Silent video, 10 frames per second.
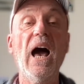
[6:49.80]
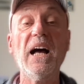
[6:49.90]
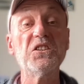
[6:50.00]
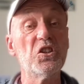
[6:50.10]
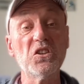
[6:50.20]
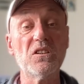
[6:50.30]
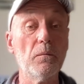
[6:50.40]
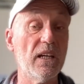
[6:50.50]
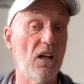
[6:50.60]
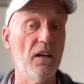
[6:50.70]
And just to
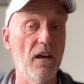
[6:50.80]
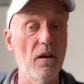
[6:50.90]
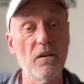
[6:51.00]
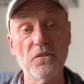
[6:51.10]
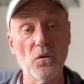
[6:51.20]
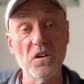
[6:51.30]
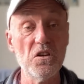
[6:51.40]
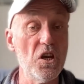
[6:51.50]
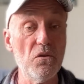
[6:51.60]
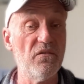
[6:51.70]
be clear, if you're a
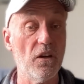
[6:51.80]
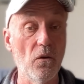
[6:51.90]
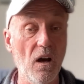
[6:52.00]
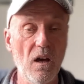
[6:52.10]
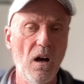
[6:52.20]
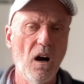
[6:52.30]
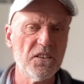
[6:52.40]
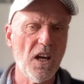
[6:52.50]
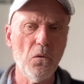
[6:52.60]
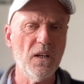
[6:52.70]
new viewer, I
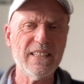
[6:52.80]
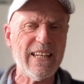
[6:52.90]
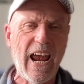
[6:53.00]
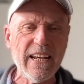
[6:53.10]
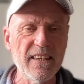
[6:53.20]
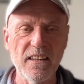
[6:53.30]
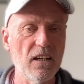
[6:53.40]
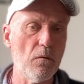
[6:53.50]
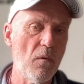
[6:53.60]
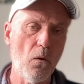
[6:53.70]
don't list
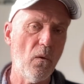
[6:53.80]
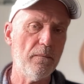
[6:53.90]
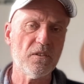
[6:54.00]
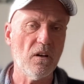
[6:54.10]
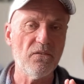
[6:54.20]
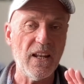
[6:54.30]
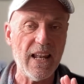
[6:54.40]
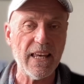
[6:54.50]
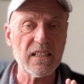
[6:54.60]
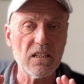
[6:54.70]
anything on my website for
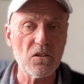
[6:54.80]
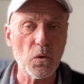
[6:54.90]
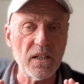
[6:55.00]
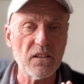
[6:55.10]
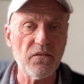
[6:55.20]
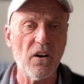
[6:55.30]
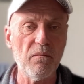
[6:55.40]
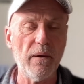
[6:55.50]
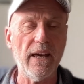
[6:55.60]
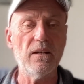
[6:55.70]
less than
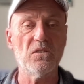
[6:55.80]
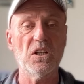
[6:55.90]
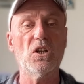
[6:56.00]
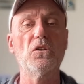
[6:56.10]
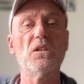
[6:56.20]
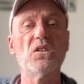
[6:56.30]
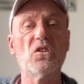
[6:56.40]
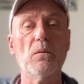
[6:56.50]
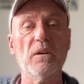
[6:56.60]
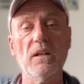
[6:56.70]
£25, including
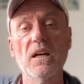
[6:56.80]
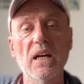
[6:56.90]
shipping.